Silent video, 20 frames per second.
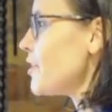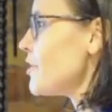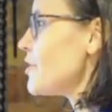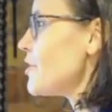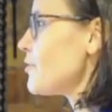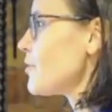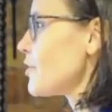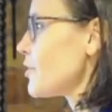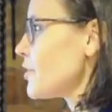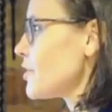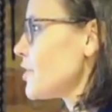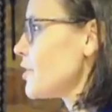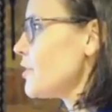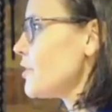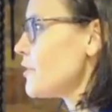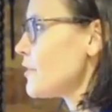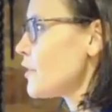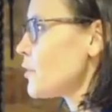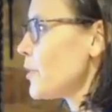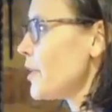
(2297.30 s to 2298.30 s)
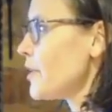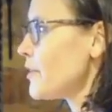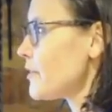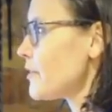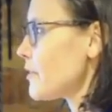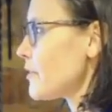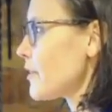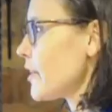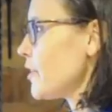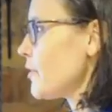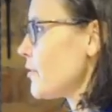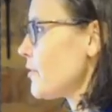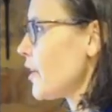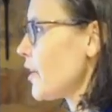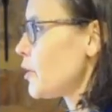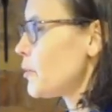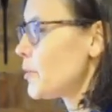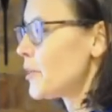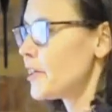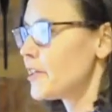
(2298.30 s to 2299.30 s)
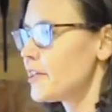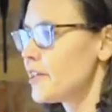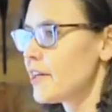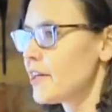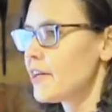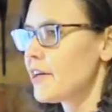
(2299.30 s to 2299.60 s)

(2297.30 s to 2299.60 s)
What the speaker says: or difficulty losing weight is a sign of thyroid.